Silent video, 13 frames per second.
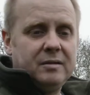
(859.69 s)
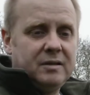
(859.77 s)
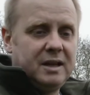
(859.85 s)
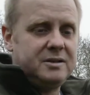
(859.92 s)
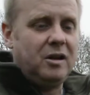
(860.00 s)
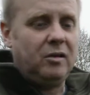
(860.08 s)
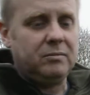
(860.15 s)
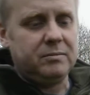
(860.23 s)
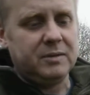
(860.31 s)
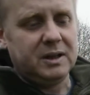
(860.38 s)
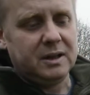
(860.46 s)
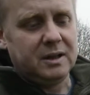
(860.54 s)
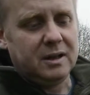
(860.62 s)
It's not
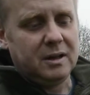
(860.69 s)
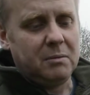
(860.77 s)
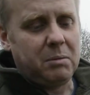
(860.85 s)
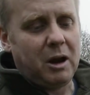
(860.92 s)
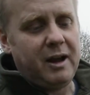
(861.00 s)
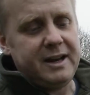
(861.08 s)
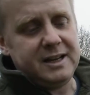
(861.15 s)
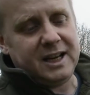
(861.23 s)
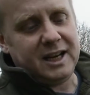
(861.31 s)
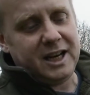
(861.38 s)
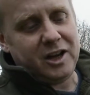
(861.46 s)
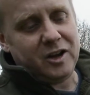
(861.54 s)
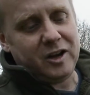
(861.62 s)

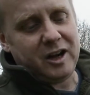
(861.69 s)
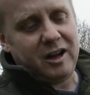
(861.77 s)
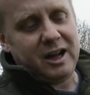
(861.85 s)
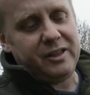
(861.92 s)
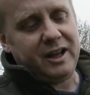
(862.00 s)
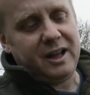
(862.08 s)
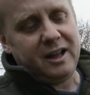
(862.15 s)
blindingly good either.